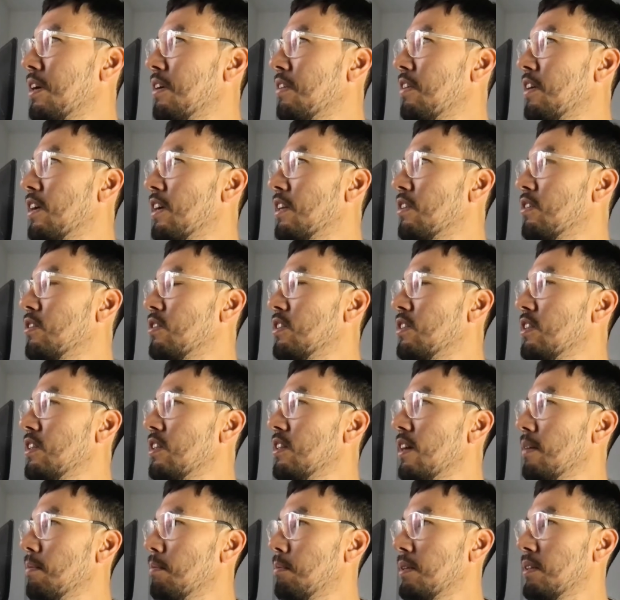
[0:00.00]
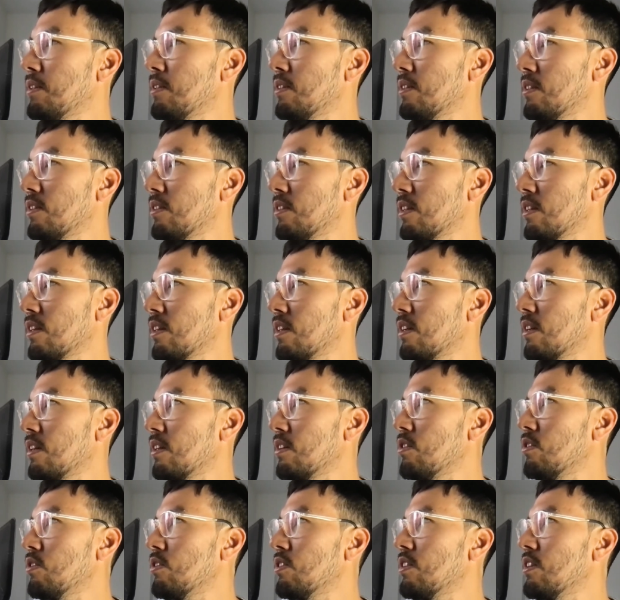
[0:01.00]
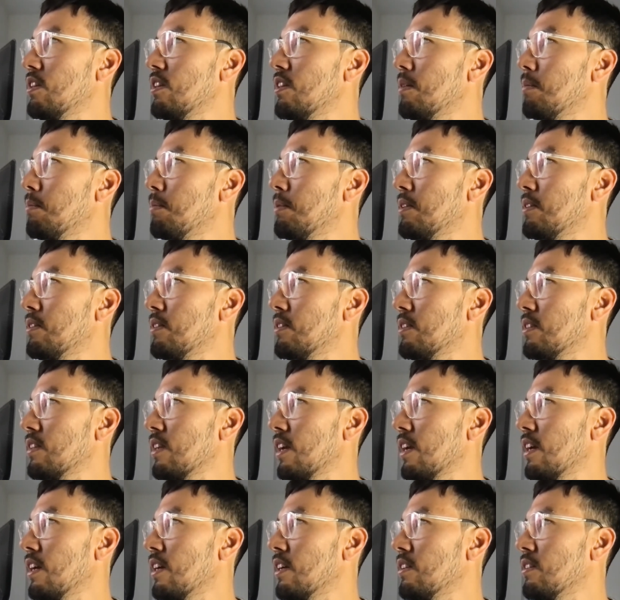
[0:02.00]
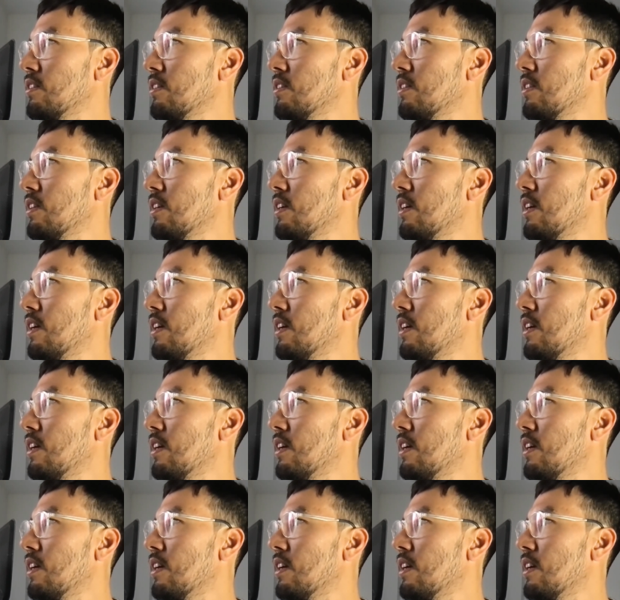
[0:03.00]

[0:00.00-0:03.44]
right? You see that business, you see the business case